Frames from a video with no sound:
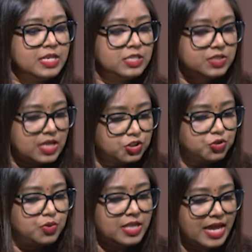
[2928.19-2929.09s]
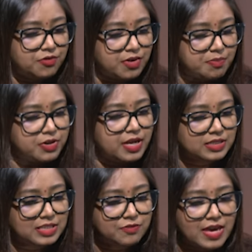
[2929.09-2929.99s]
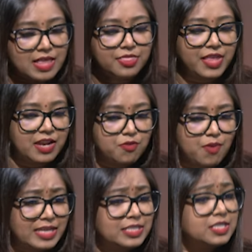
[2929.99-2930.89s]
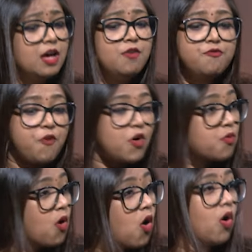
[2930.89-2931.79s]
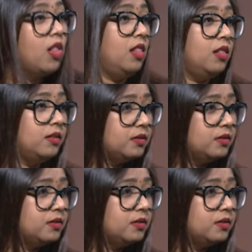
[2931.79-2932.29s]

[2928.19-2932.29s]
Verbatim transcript: sexual and reproductive health and rights for all?